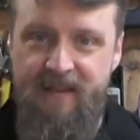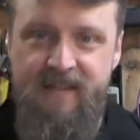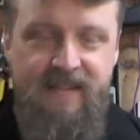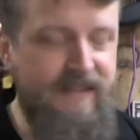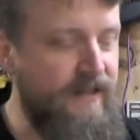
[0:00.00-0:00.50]

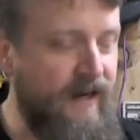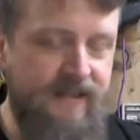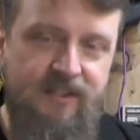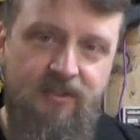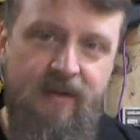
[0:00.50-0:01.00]
this does
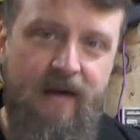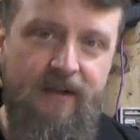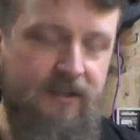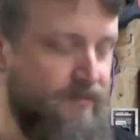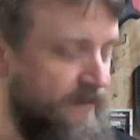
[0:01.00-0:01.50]
not suit how I
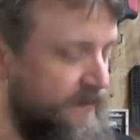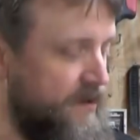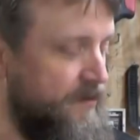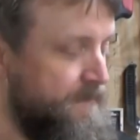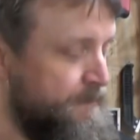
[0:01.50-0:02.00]
use my
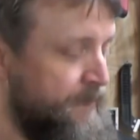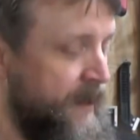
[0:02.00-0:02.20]
phone.